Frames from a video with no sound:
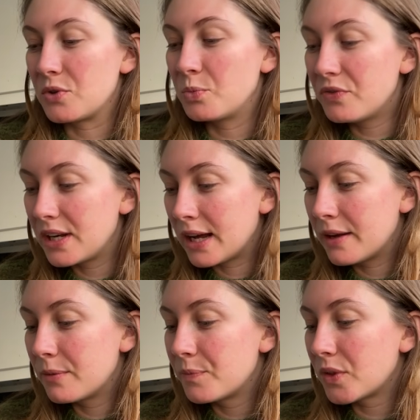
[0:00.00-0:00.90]
to a movie
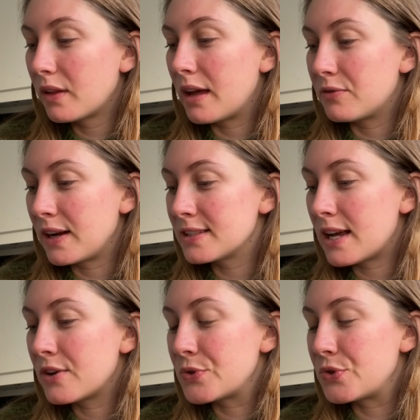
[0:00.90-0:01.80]
night at a friend's
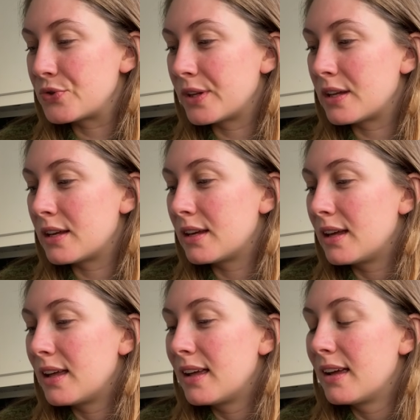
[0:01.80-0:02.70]
house, which was really
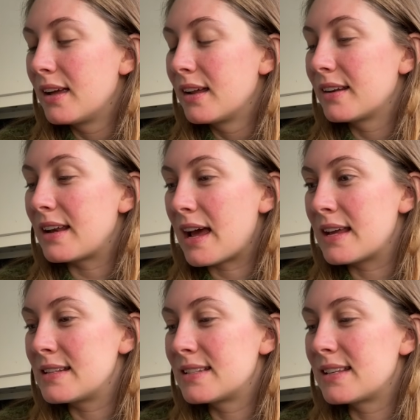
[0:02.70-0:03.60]

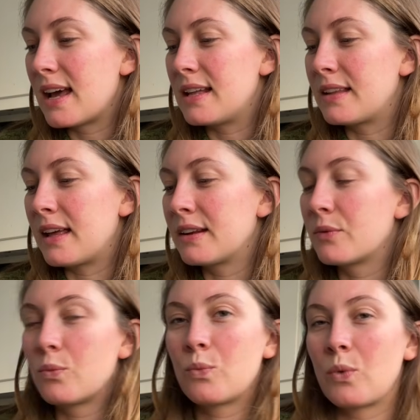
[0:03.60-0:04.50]
nice, and
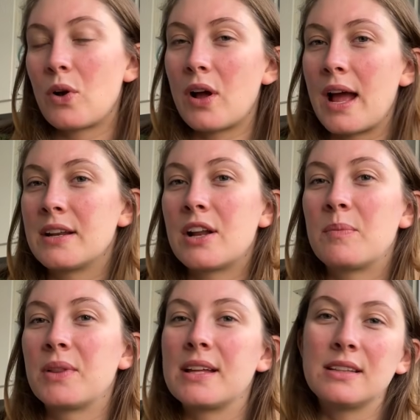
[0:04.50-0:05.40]
then ended
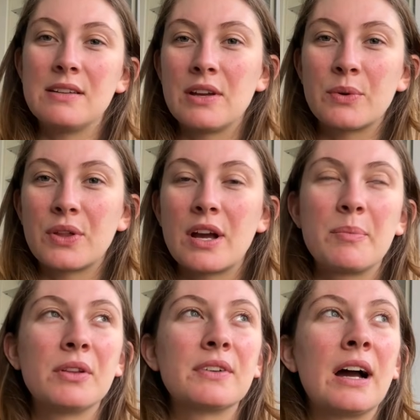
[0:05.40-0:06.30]
up like leaving with a
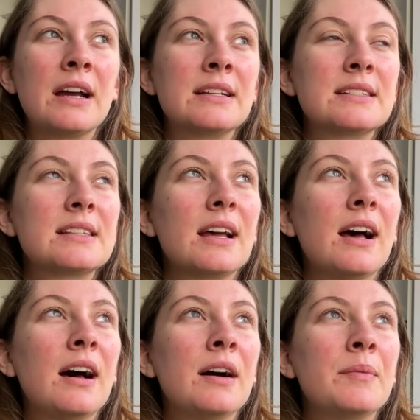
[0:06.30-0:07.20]
couple of guys
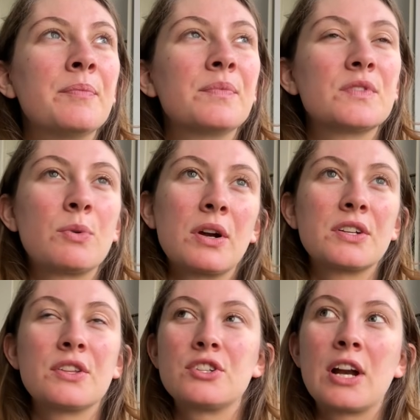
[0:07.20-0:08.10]
to walk to
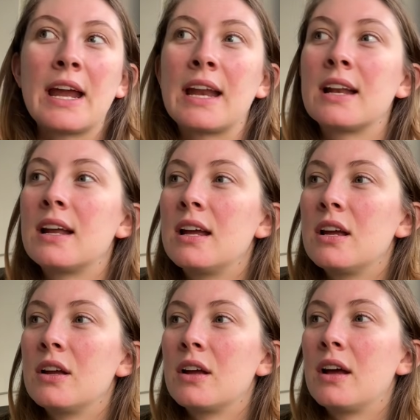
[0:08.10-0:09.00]
the train.
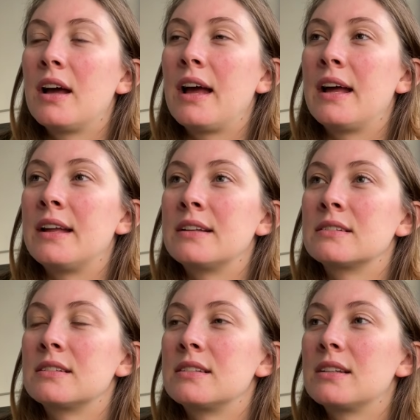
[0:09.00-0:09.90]

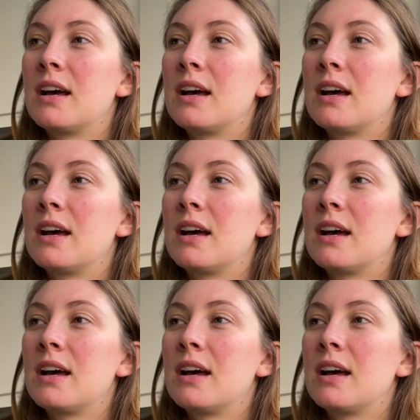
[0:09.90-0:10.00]
And